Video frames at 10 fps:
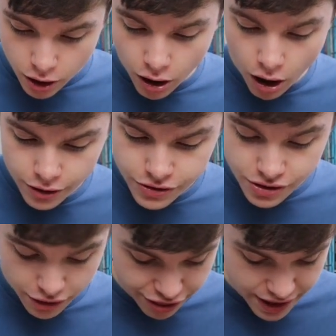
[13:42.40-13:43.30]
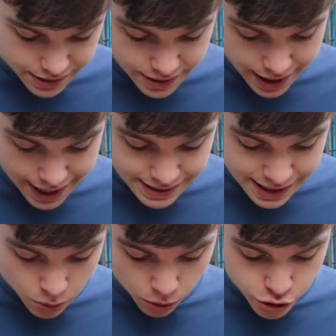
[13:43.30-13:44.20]
Cos theta is
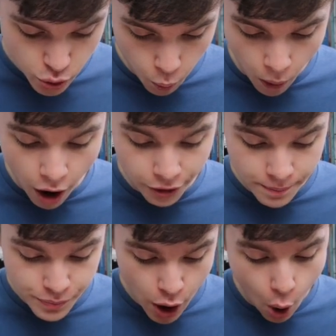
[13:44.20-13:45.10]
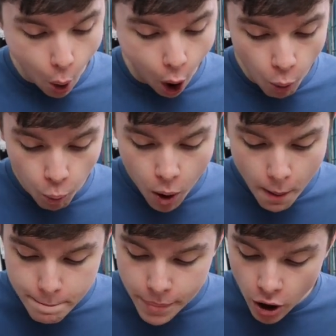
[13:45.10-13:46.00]
equal to 1. At
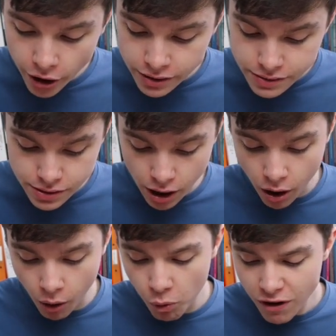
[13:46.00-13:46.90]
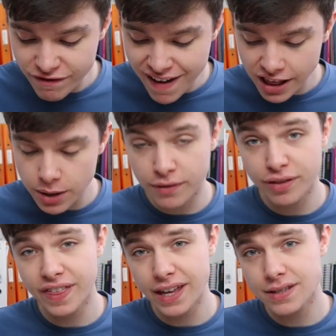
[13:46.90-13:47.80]
what point or what value of
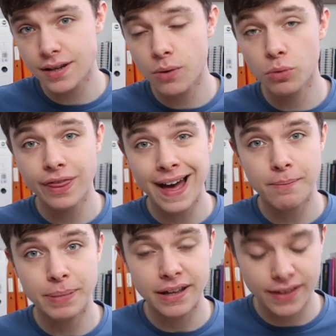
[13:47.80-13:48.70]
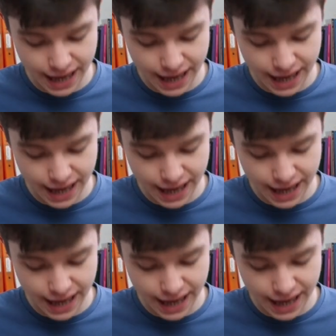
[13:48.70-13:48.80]
theta will that be the